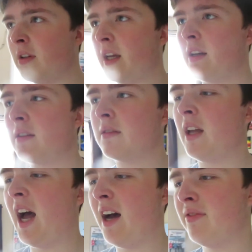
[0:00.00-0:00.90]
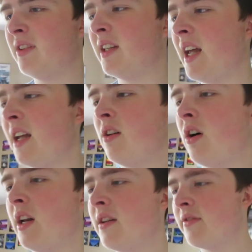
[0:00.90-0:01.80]
are like half a day,
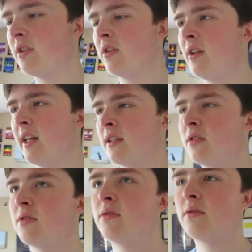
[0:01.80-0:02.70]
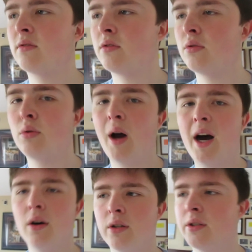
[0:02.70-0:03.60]
not even. They're like two
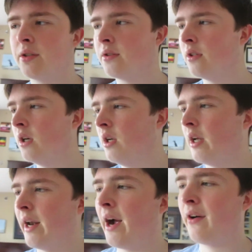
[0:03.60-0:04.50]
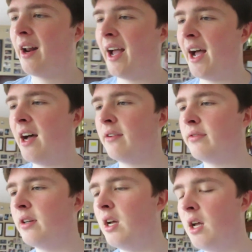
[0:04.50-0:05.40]
hours, an hour and a
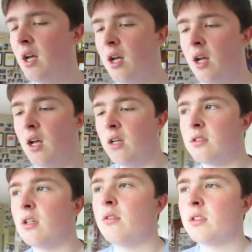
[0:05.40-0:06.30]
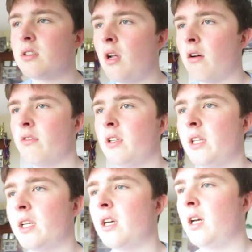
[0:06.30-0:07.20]
half. So it's not
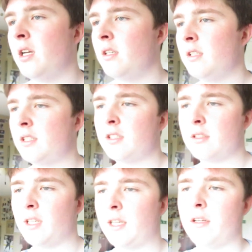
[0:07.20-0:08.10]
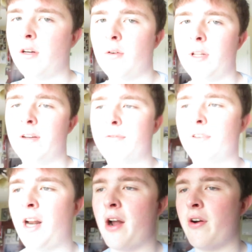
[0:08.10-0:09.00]
really, it's just like you go there
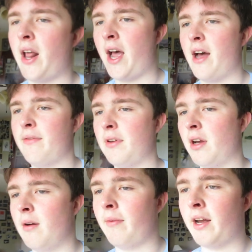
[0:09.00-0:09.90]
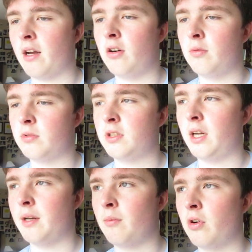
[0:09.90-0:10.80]
for an hour and a half, you come back home,
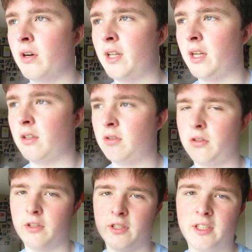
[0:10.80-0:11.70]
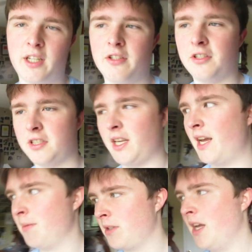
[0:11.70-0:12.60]
study more, and then until you're done your
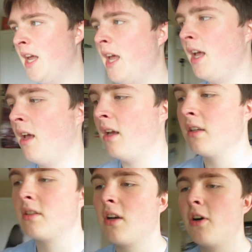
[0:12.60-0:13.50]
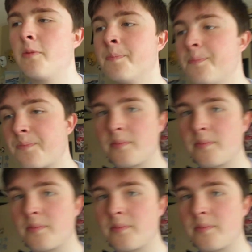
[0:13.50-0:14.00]
exams. So